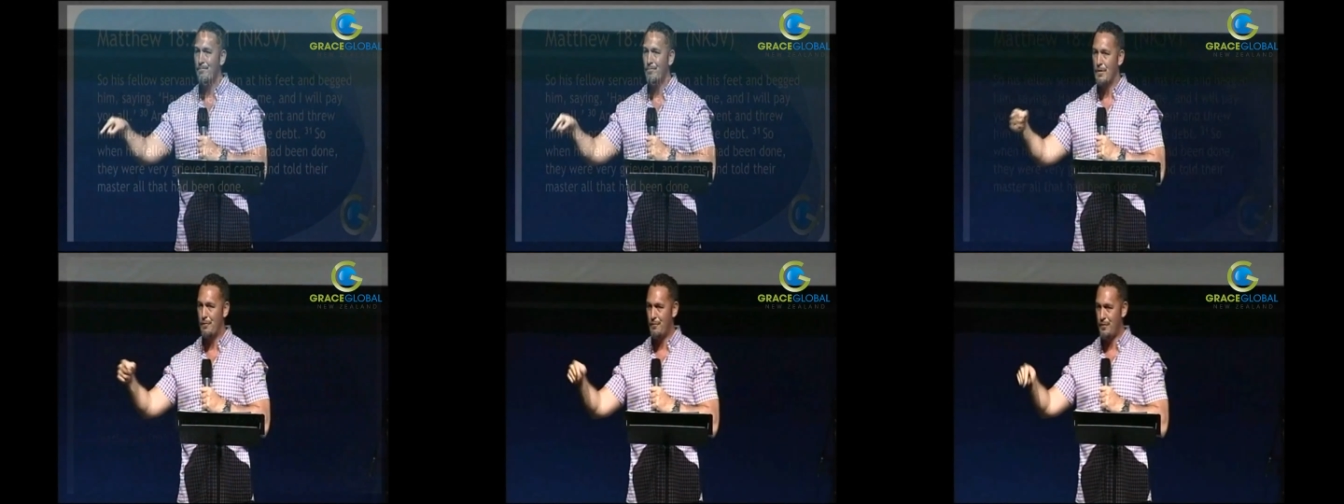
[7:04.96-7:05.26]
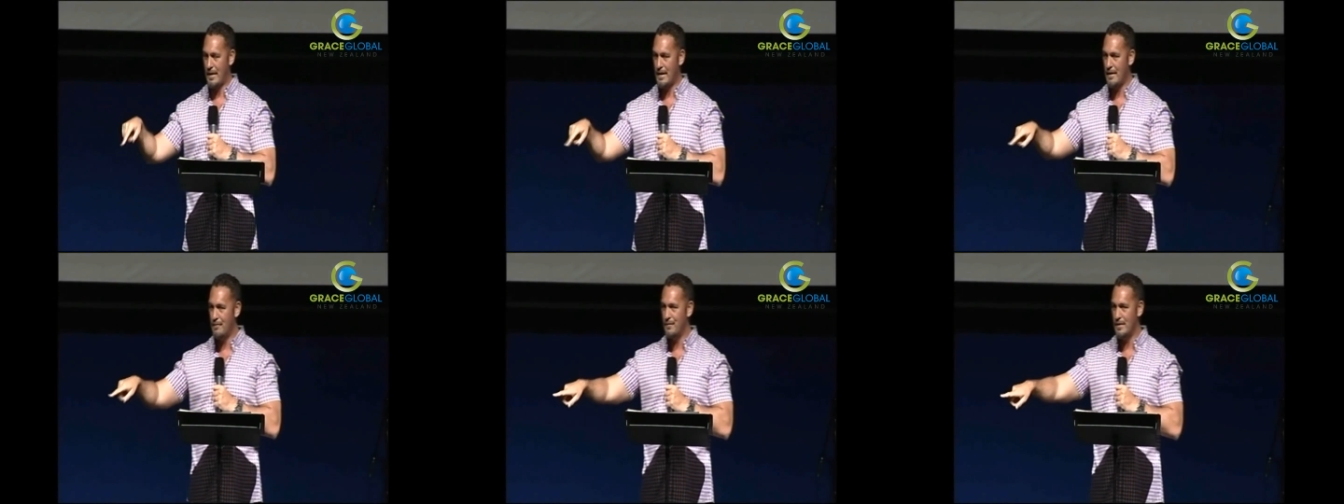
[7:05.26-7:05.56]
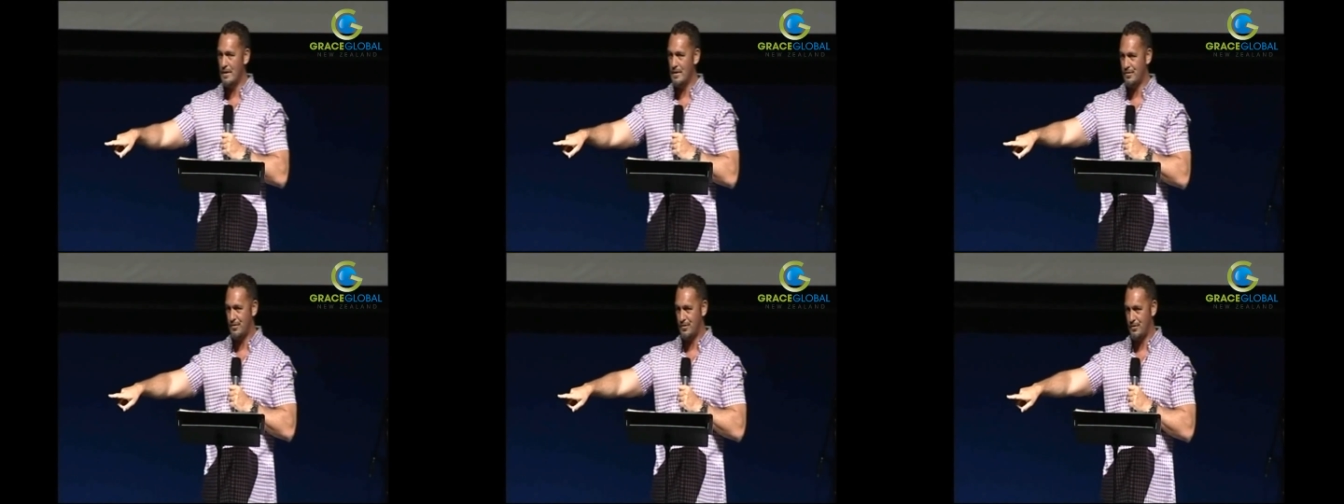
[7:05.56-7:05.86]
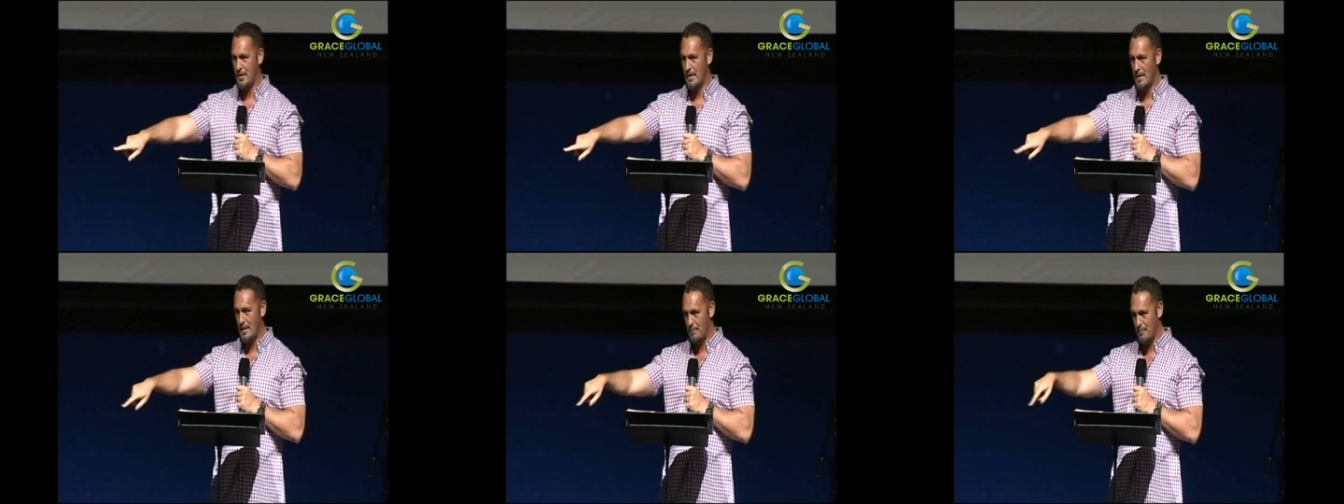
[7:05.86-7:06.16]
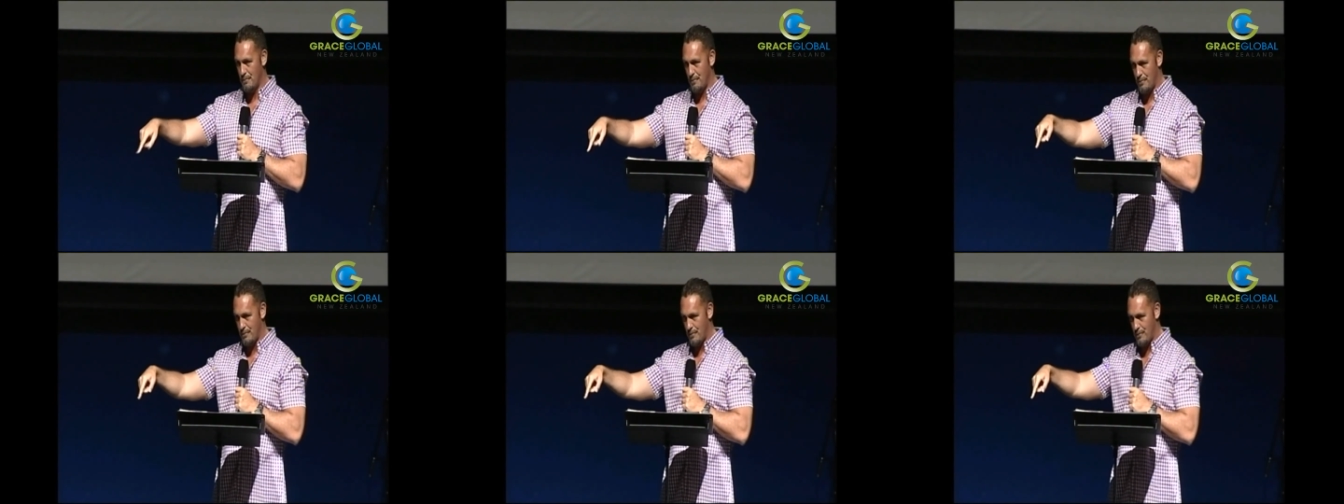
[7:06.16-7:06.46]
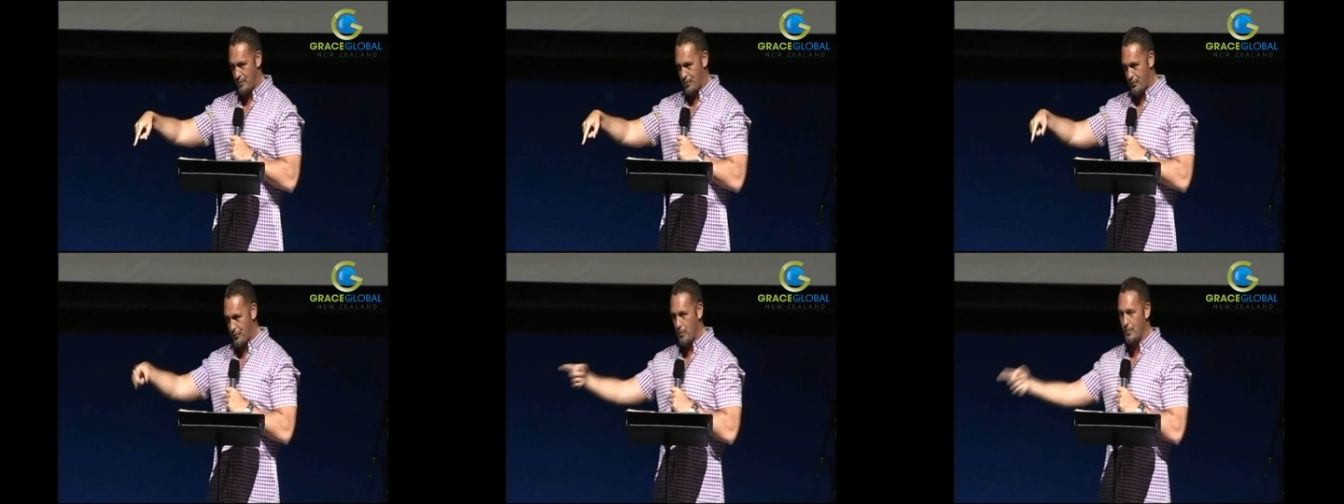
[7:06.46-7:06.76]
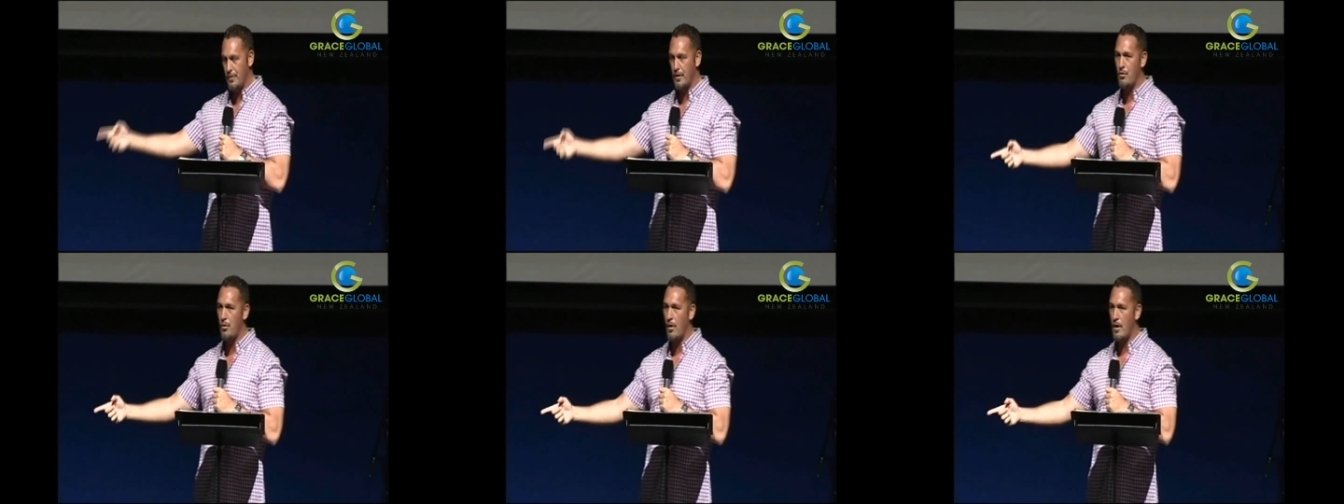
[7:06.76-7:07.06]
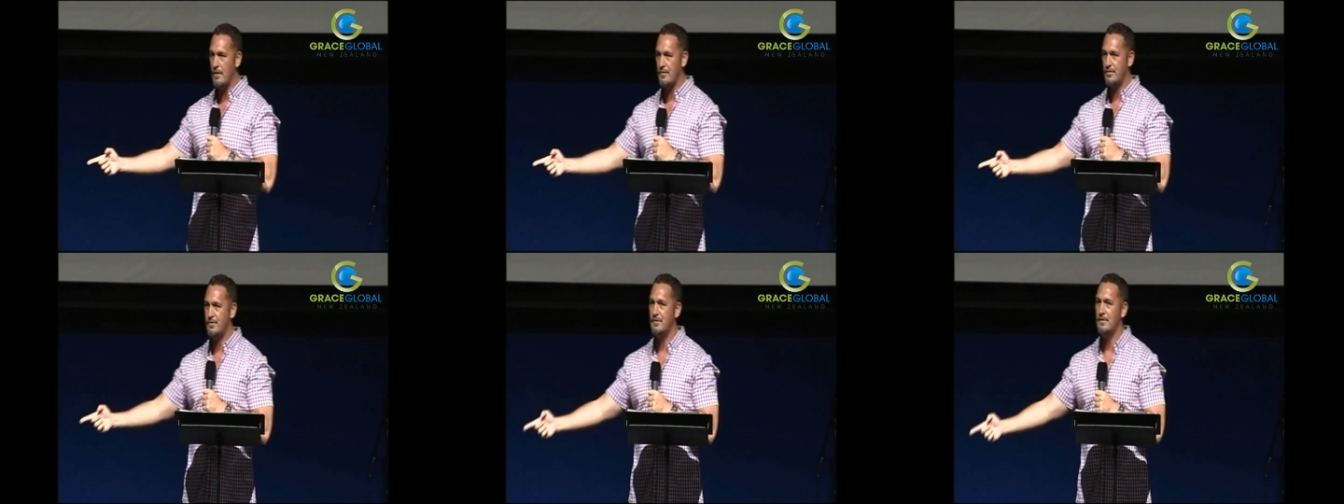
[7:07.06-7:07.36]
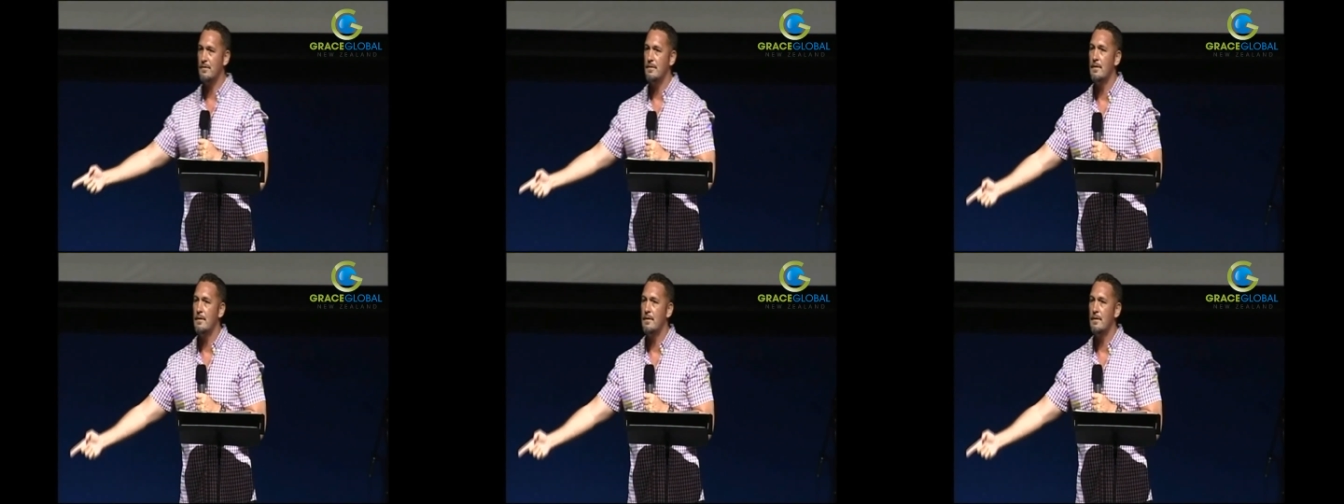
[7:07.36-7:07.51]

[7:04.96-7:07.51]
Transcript: forgiveness to him through the cross.